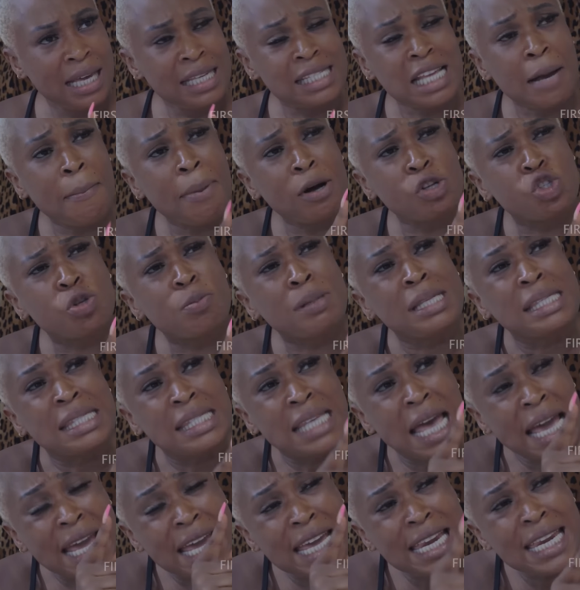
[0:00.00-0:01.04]
is about to be
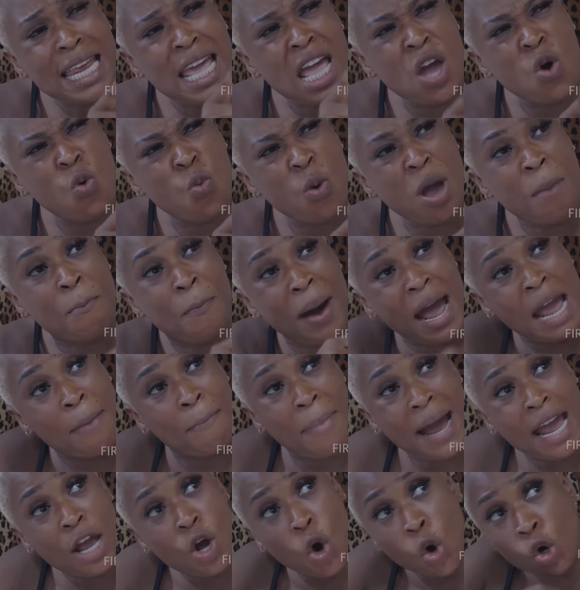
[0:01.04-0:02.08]
taken away by
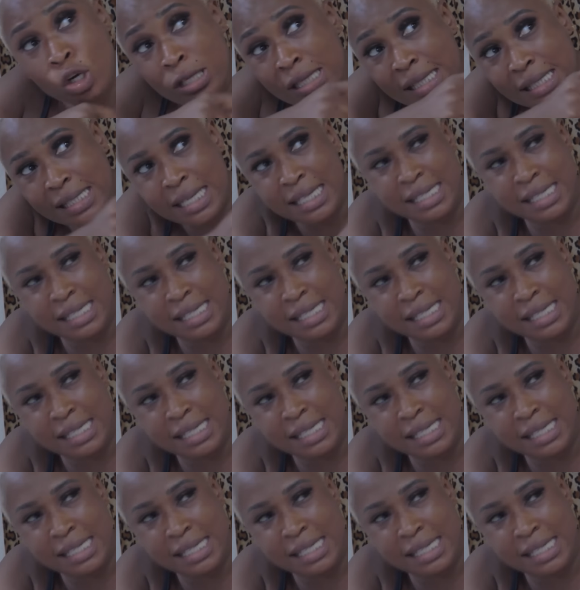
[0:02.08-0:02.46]
my own